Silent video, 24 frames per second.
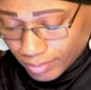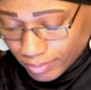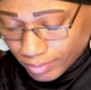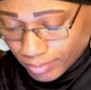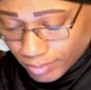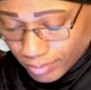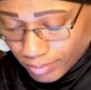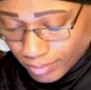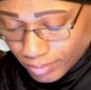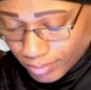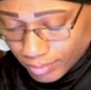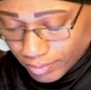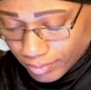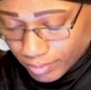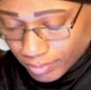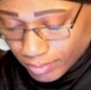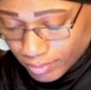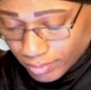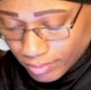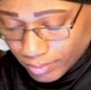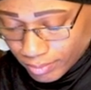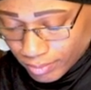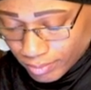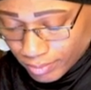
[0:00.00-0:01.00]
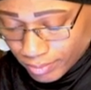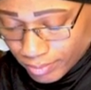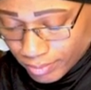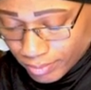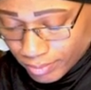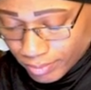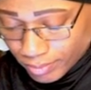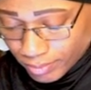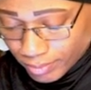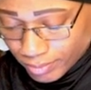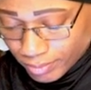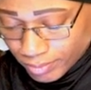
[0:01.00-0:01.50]

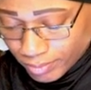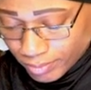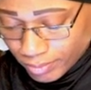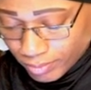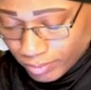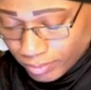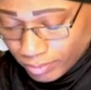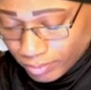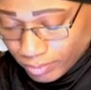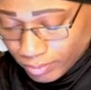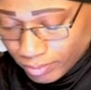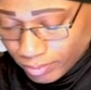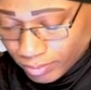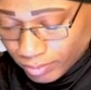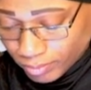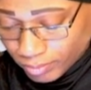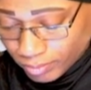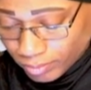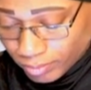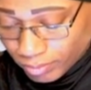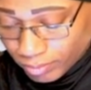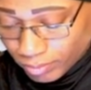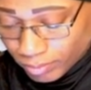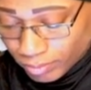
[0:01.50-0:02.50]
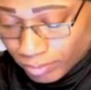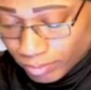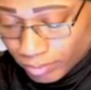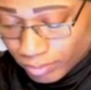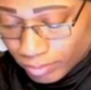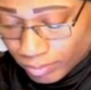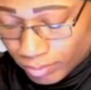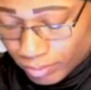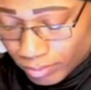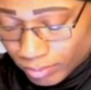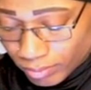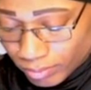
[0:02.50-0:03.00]

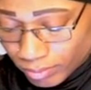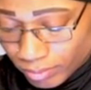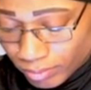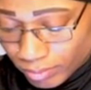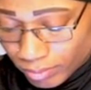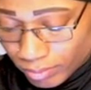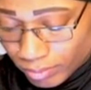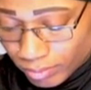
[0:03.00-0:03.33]
The person shown says nothing.